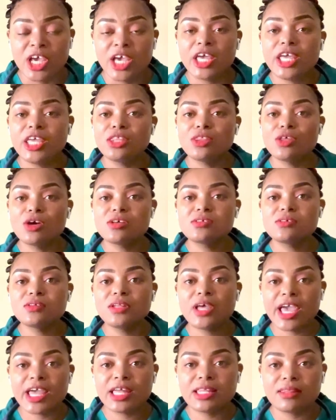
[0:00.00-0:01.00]
it
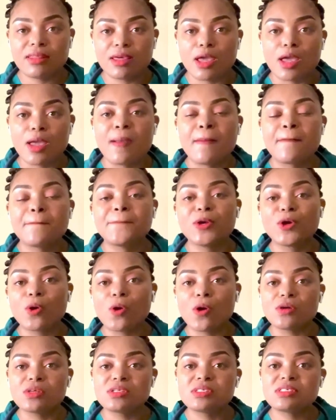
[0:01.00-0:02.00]
doesn't end there,
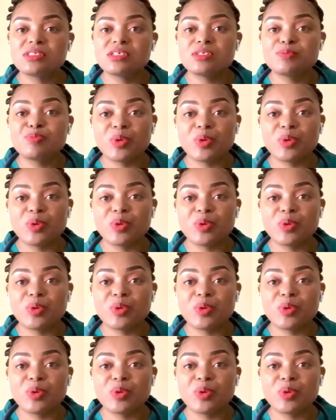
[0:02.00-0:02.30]
because this